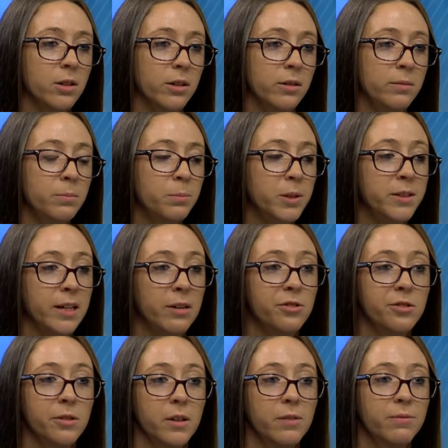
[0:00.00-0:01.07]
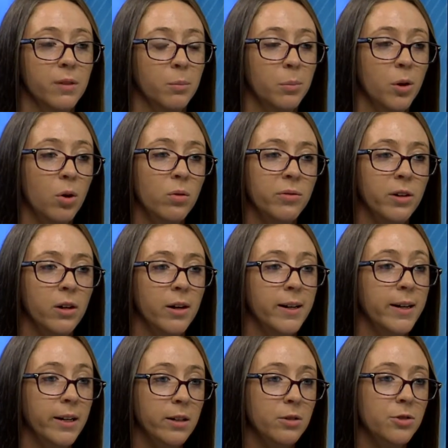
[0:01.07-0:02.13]
could potentially flip over
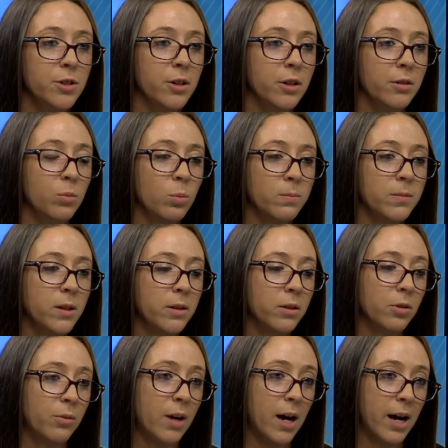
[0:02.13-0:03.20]
and injure the